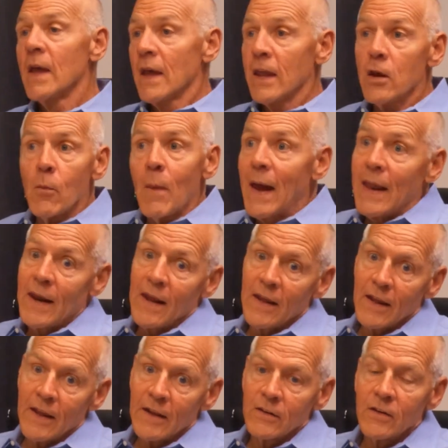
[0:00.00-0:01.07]
You might,
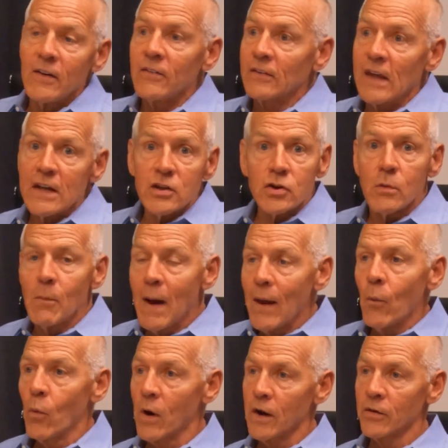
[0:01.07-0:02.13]
in this case, you
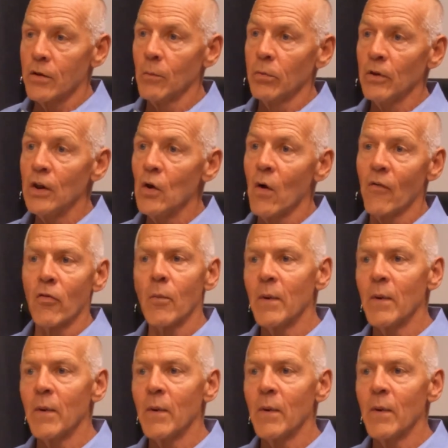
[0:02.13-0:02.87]
might want it to bleed over,